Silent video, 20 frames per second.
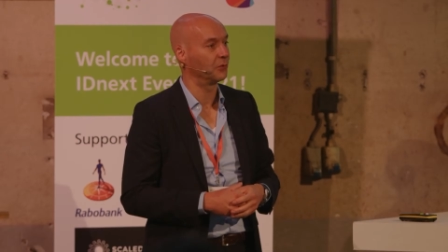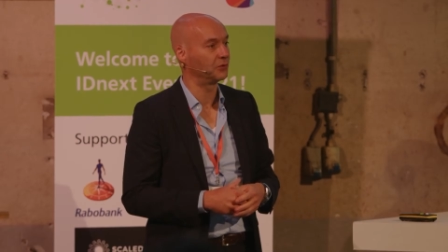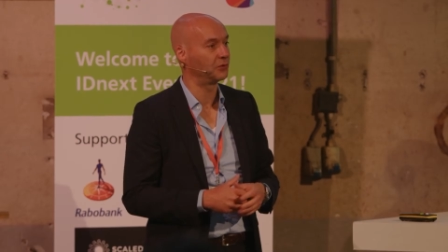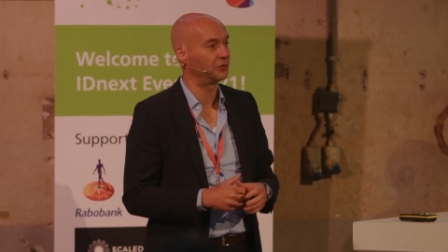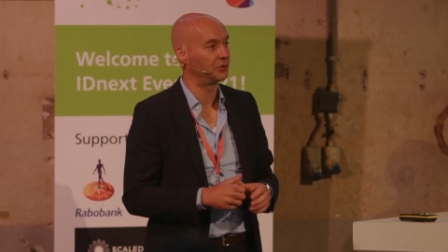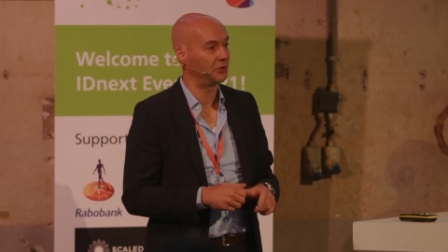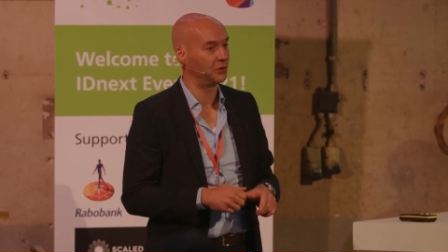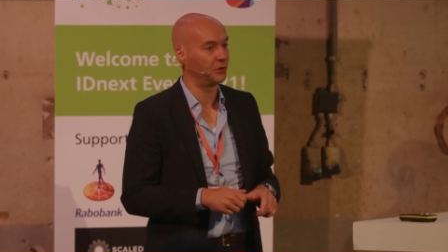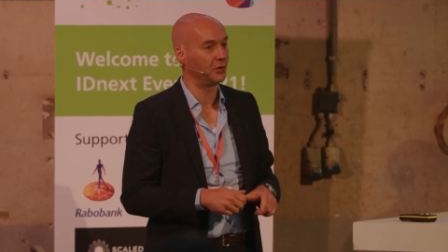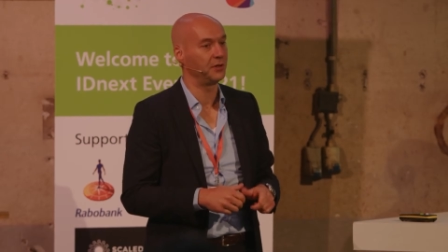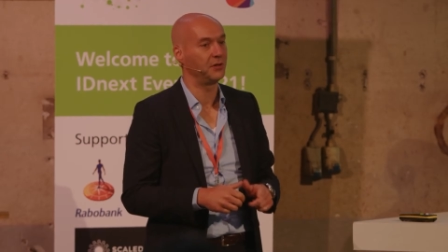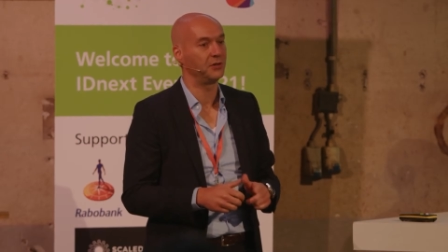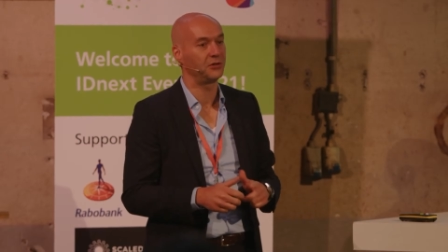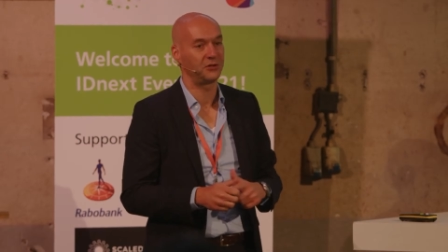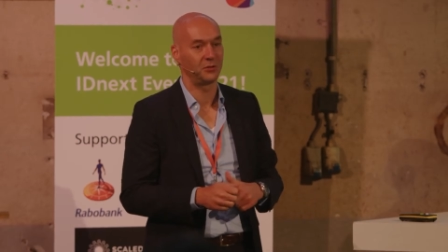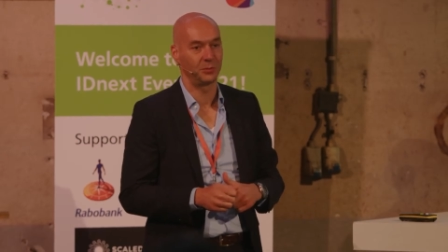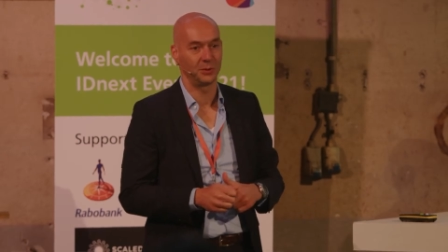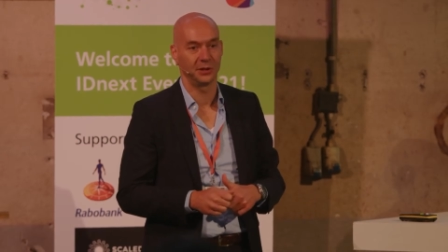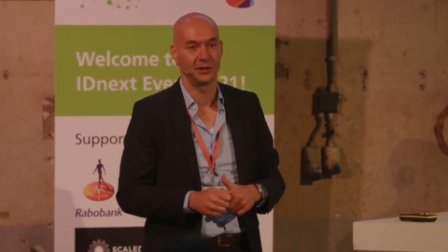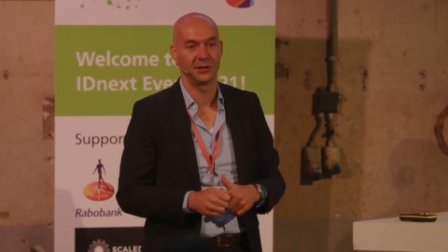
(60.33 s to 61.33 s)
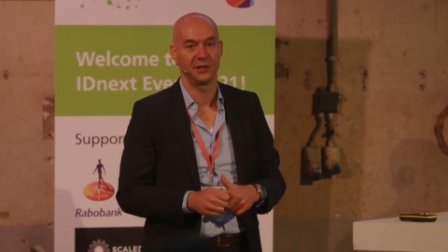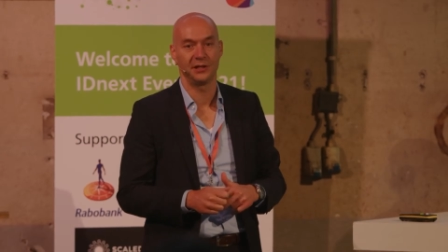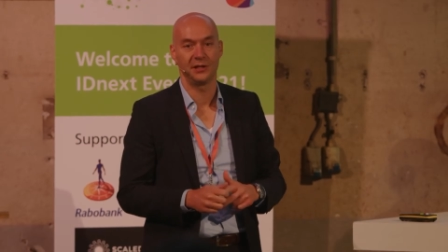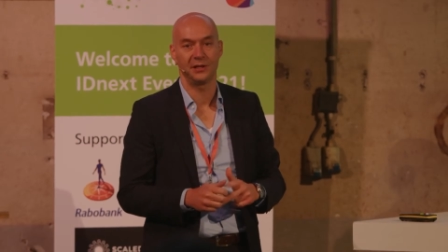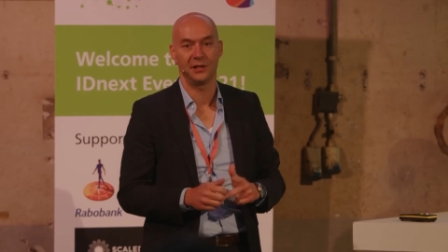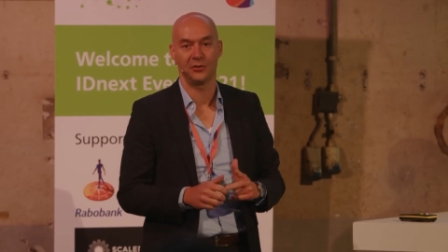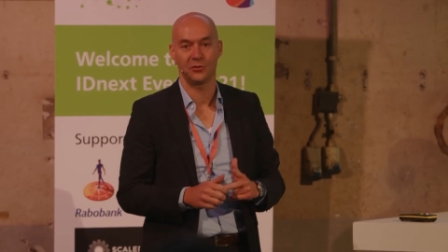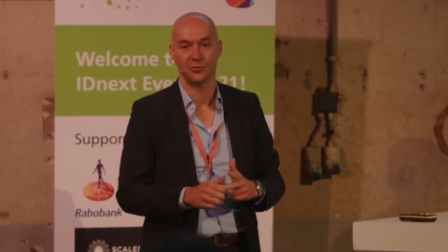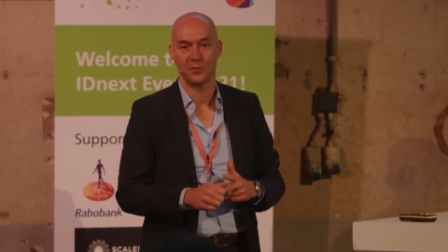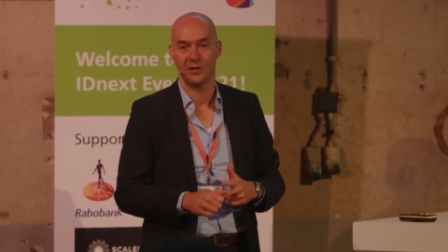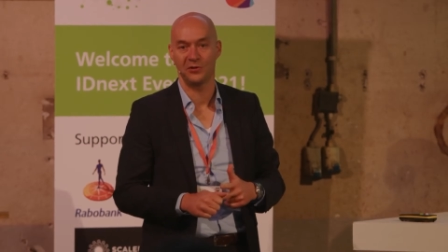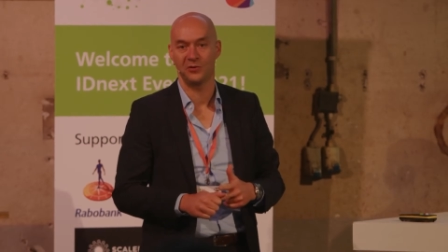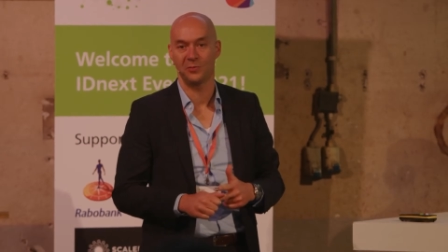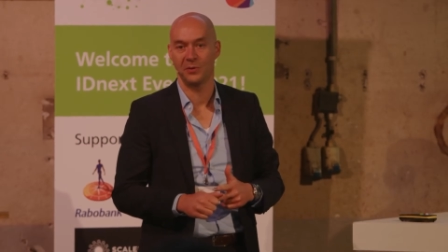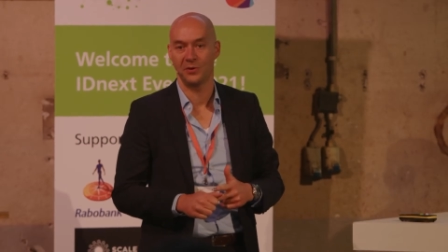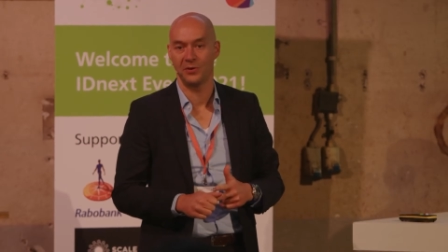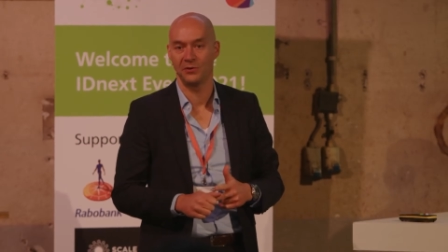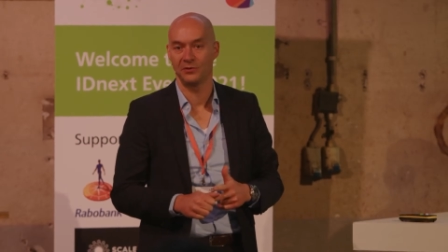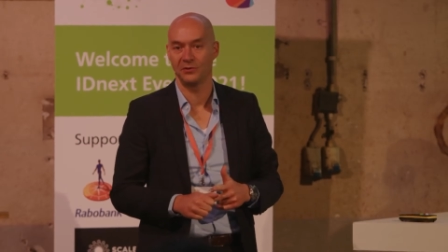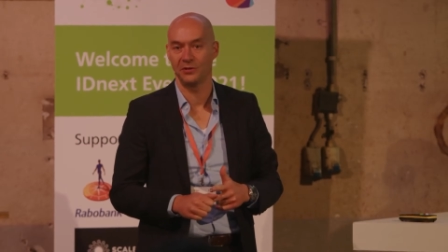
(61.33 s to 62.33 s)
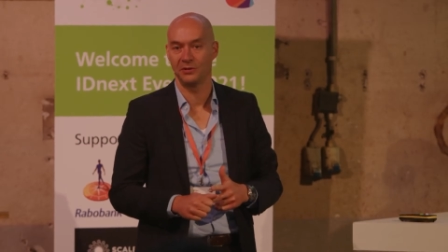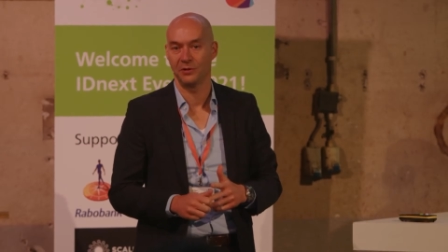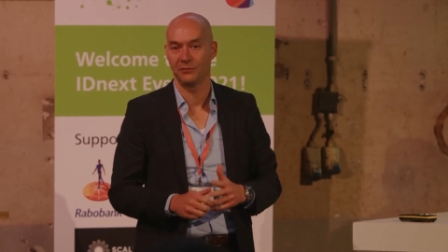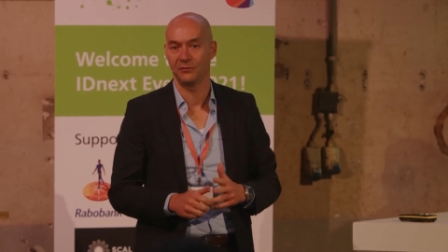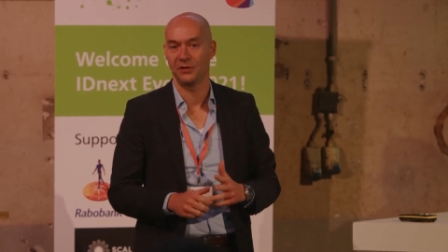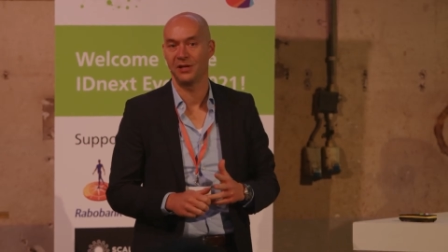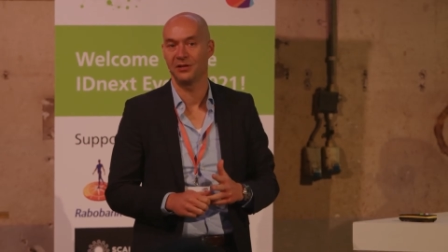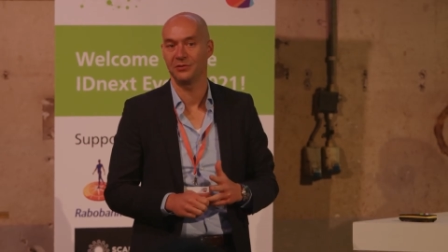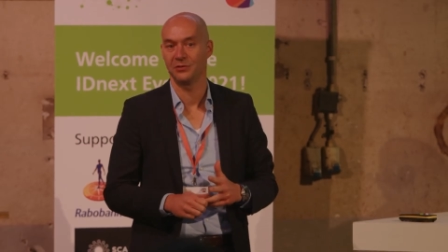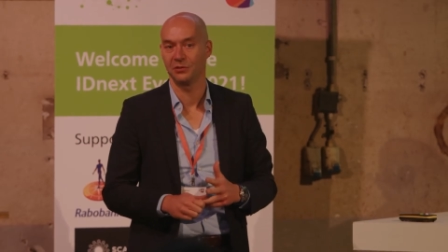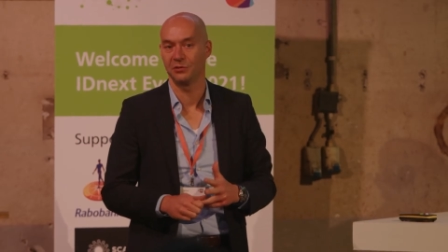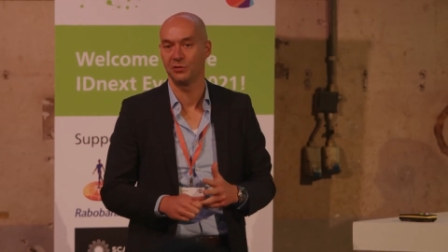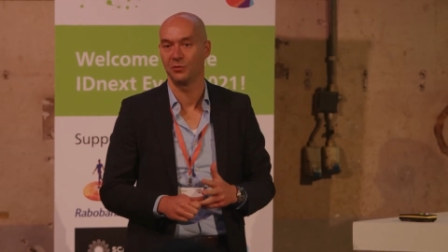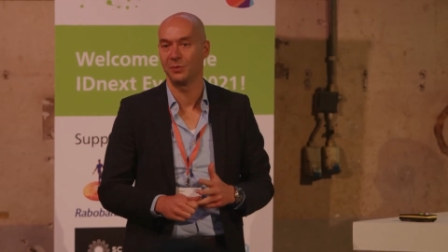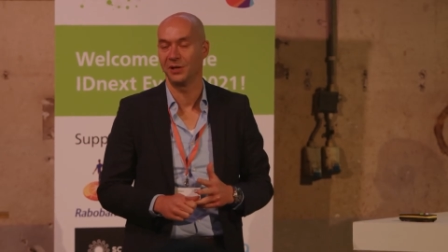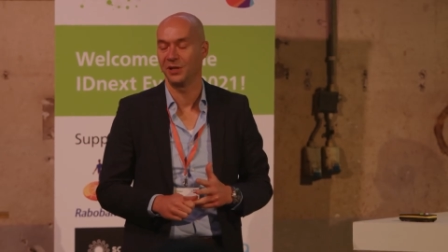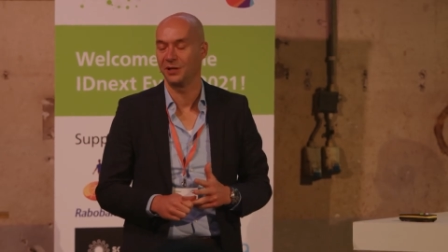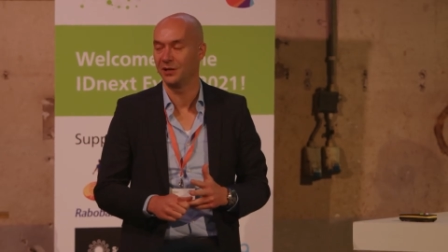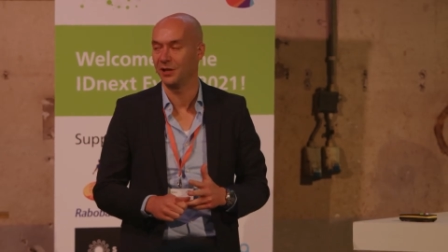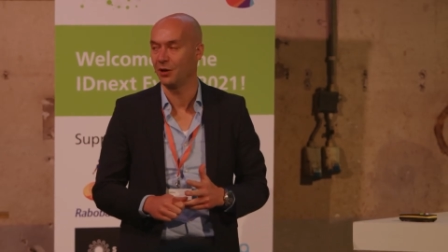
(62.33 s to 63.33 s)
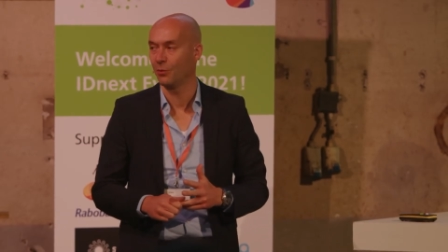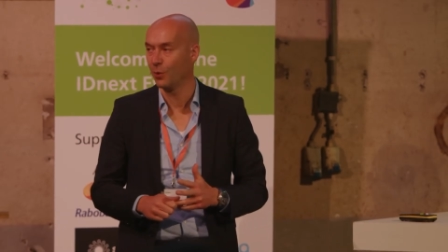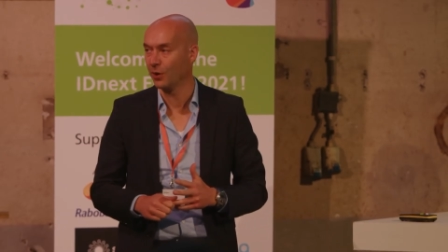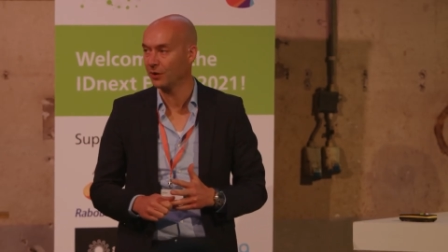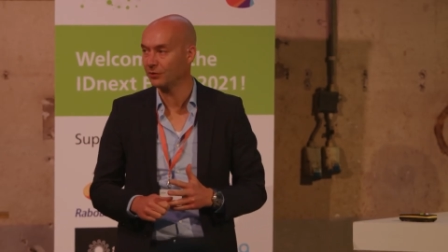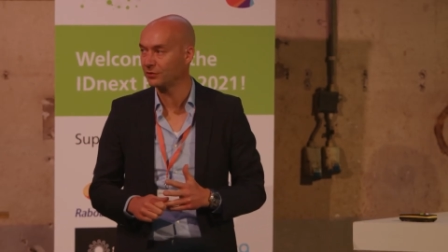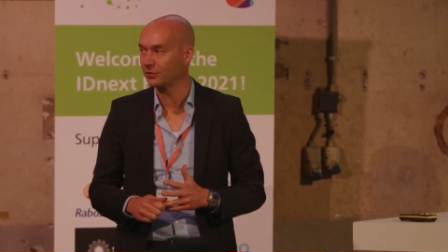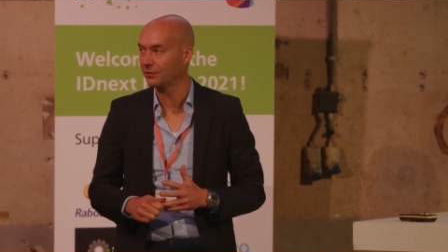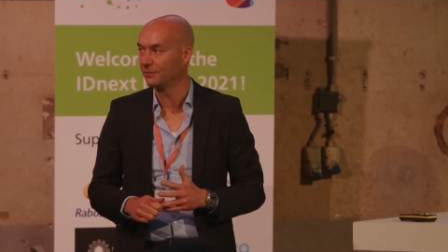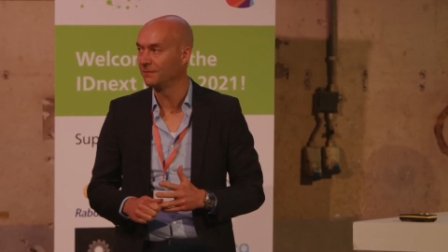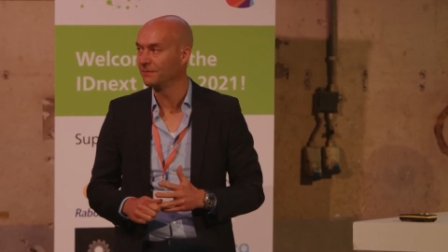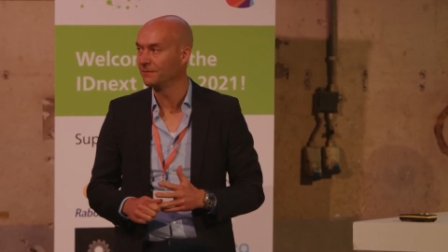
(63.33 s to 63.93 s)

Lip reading: Security, Stability, and Transparency of Inter-Domain Networks.